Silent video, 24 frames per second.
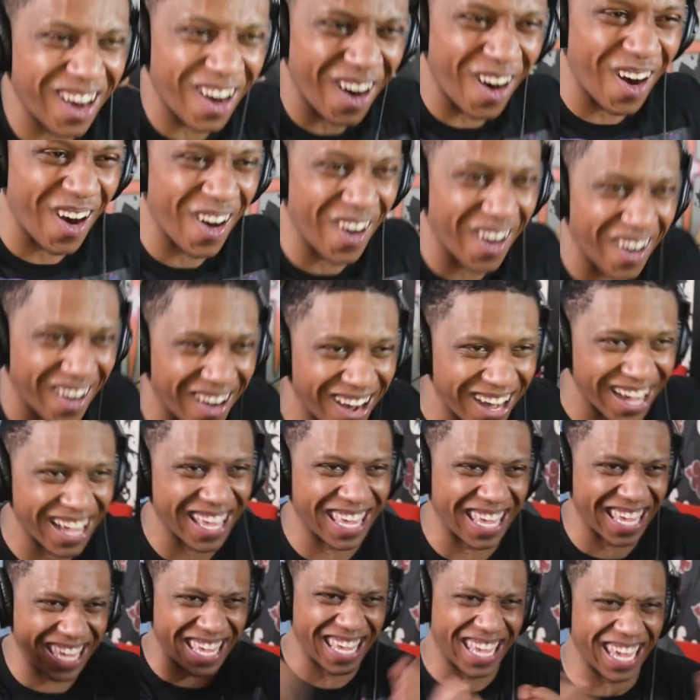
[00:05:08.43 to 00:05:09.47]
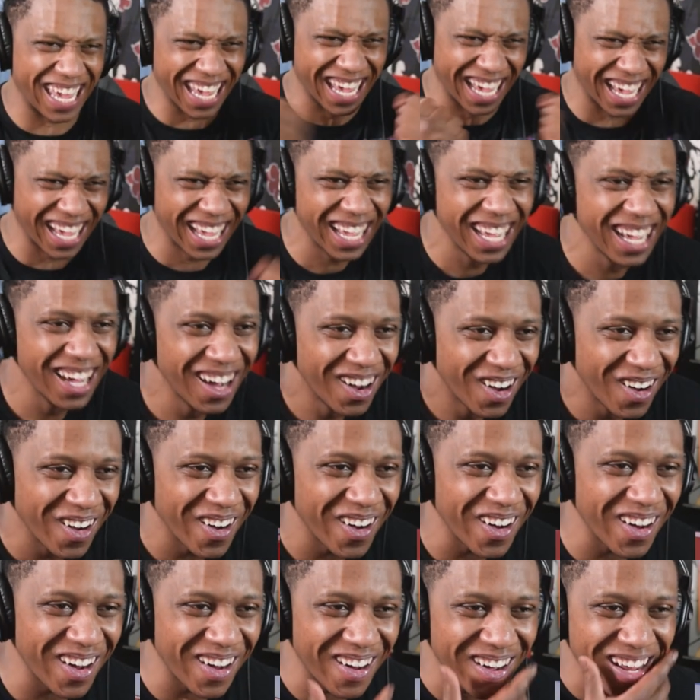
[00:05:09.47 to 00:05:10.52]
Oh, yeah.
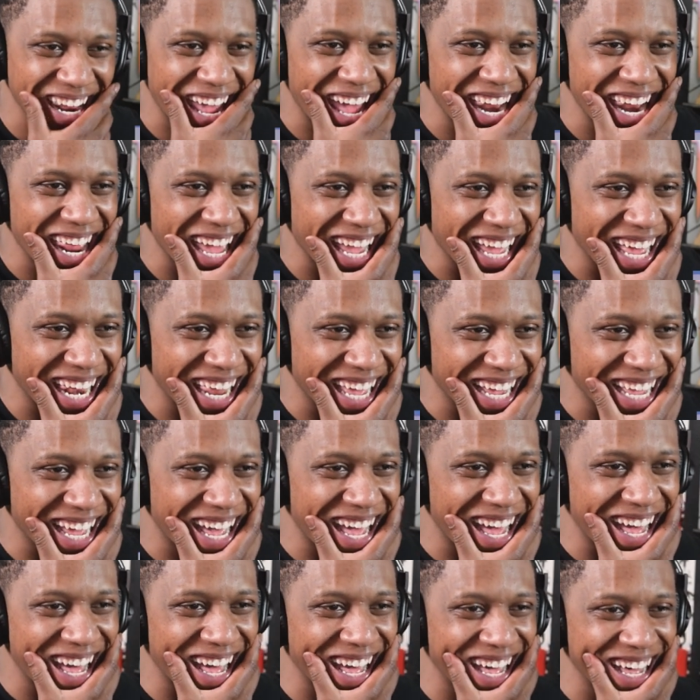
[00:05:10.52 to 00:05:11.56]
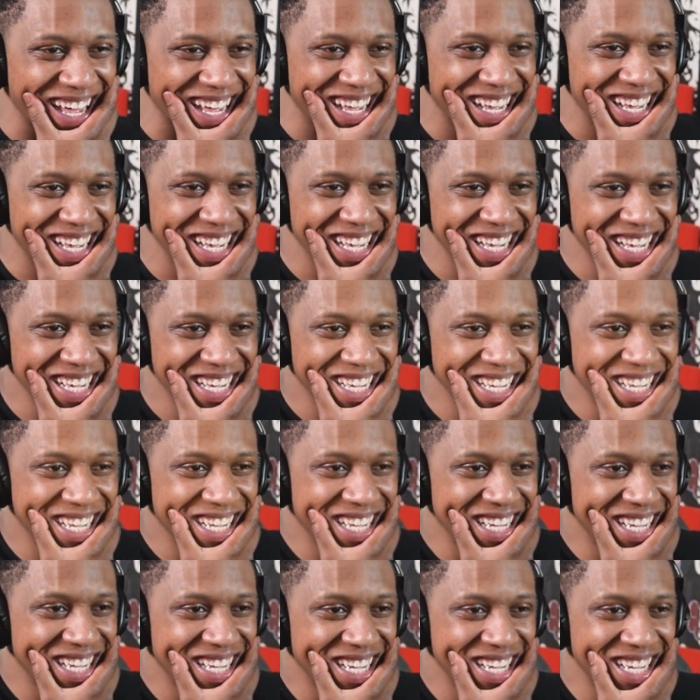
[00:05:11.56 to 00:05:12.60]
Woo, that
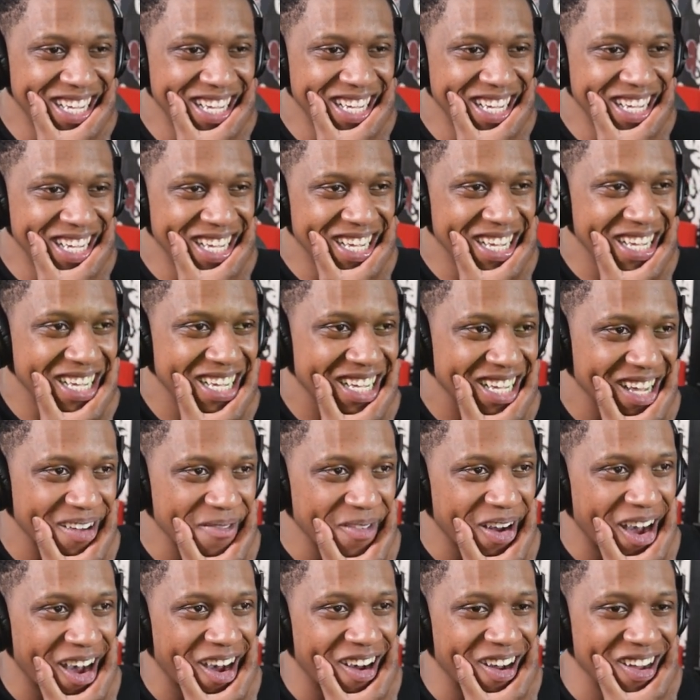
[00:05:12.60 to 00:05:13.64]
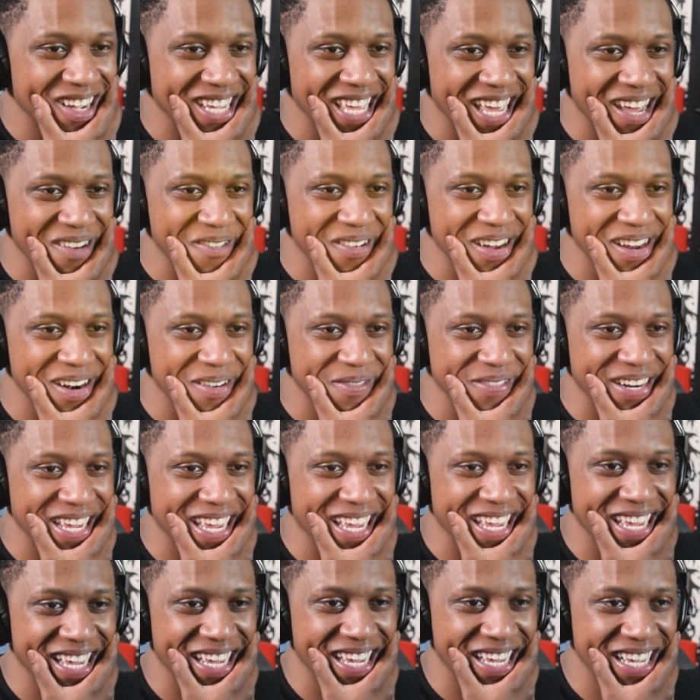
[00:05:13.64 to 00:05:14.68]
no. Come on, get with him
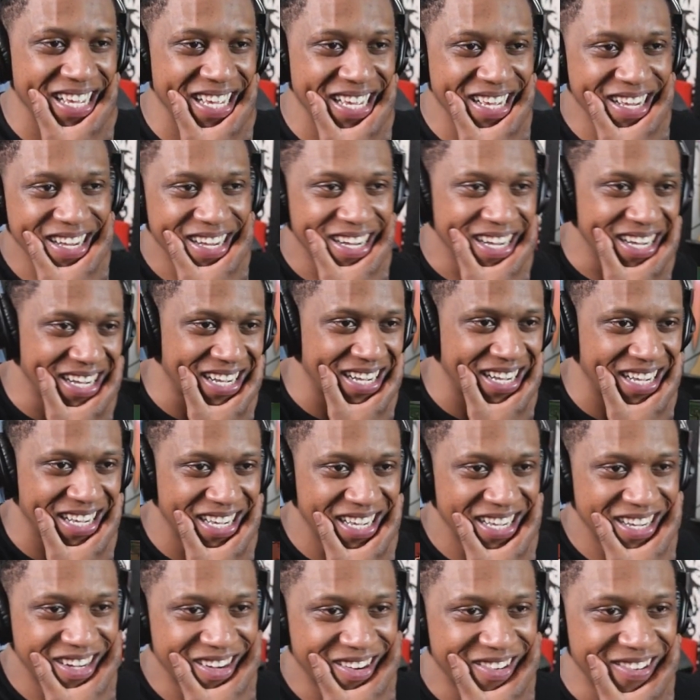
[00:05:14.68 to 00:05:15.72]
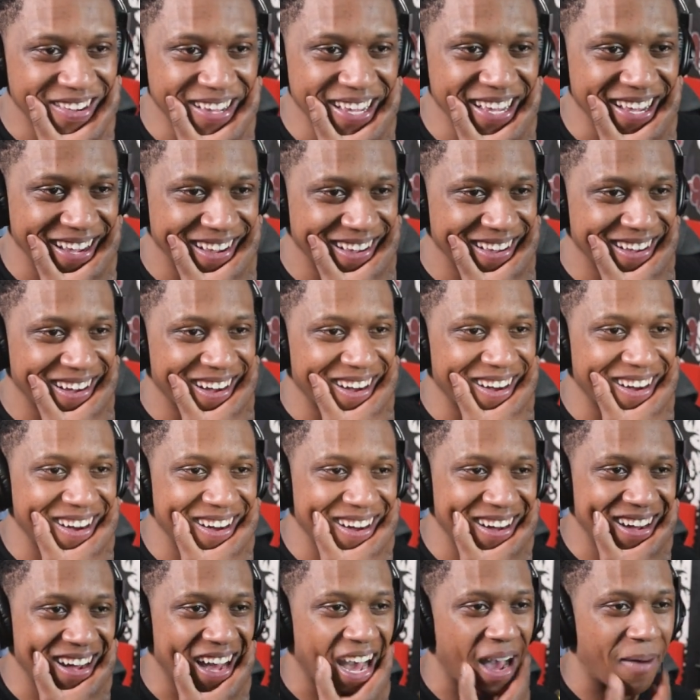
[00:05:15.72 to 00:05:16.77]
then. Uh, we,
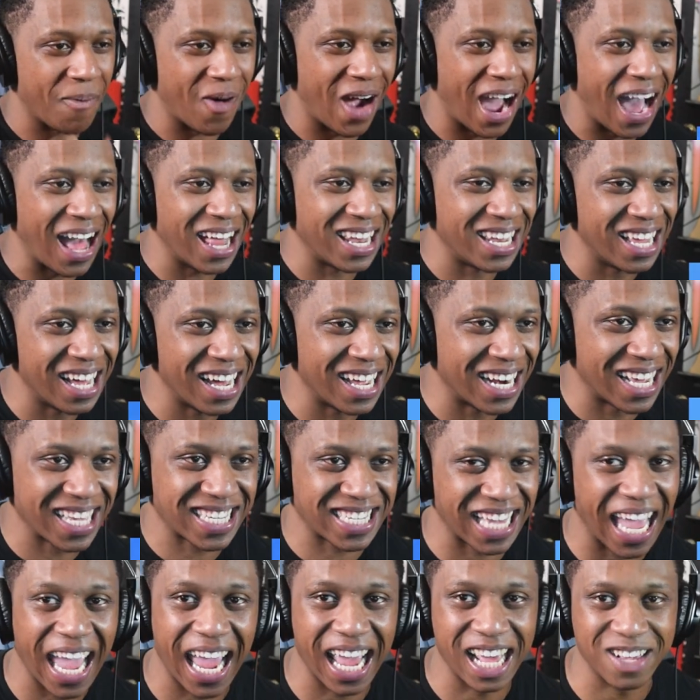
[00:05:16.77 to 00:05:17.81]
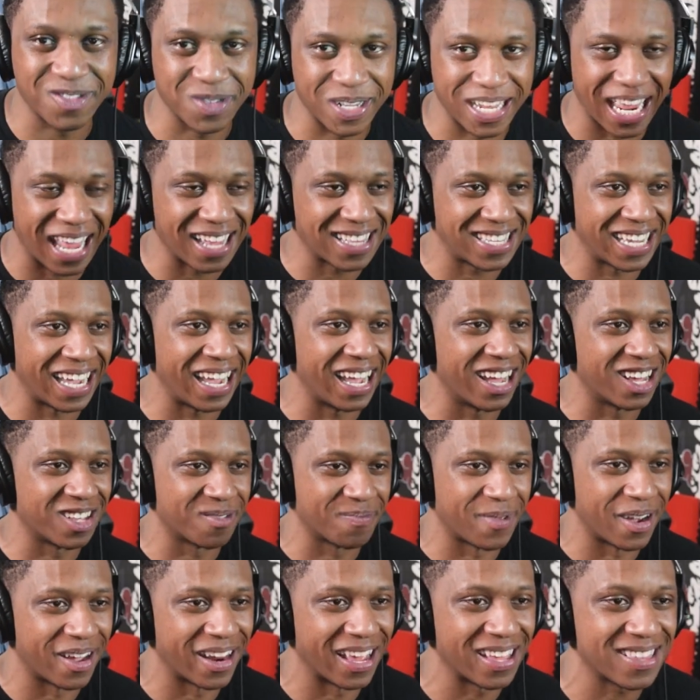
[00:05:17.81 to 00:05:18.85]
bro, I love the hands with their tails,
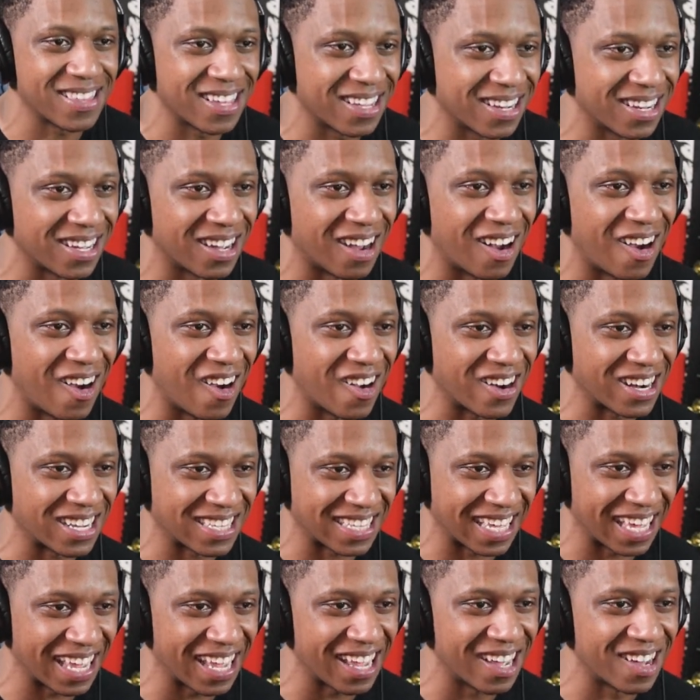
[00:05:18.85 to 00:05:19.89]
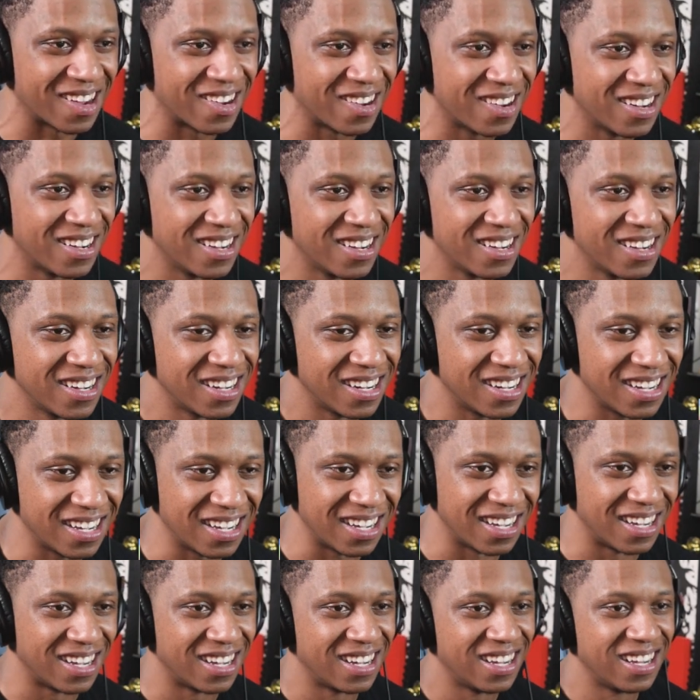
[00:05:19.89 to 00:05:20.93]
bro. That thing look hard as hell.
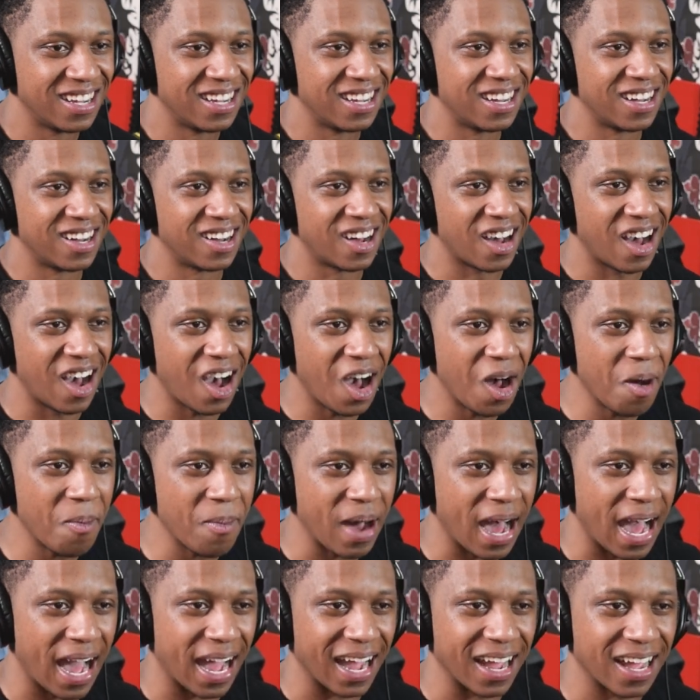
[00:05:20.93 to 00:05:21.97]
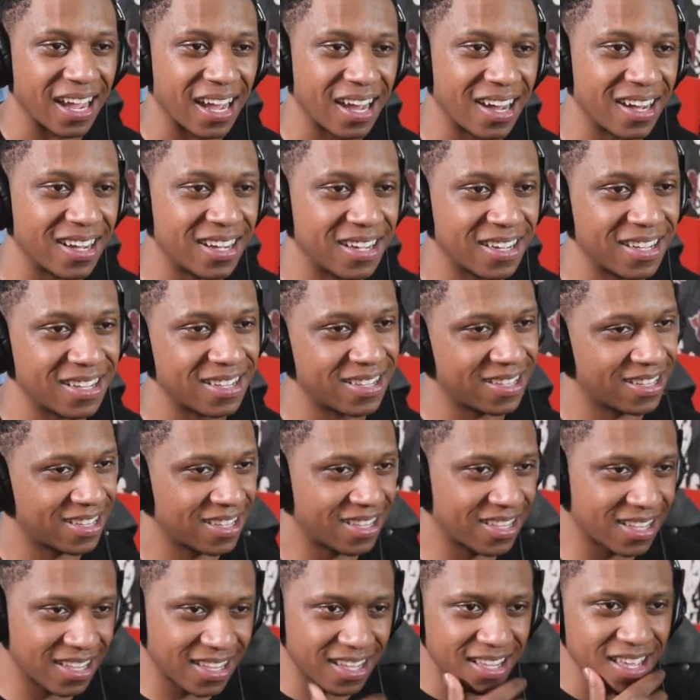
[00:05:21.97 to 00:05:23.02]
Uh, oh
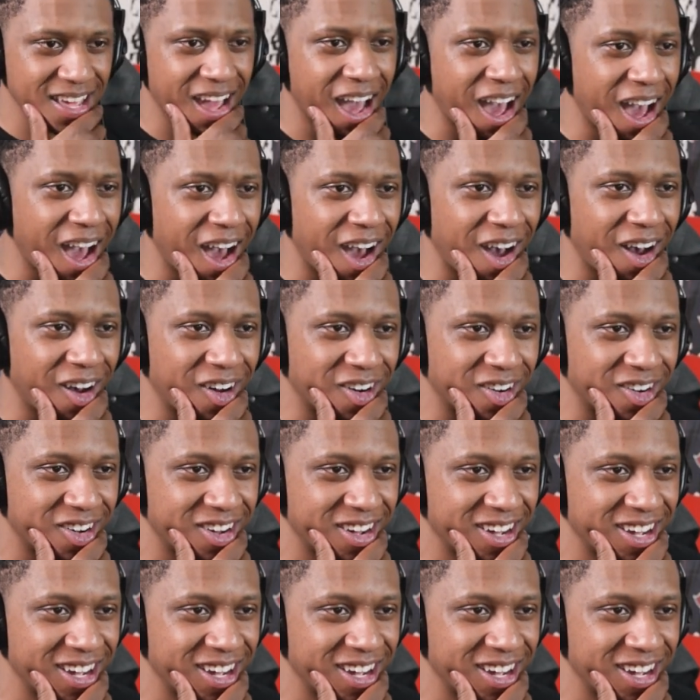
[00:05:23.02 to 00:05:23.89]
my. Yo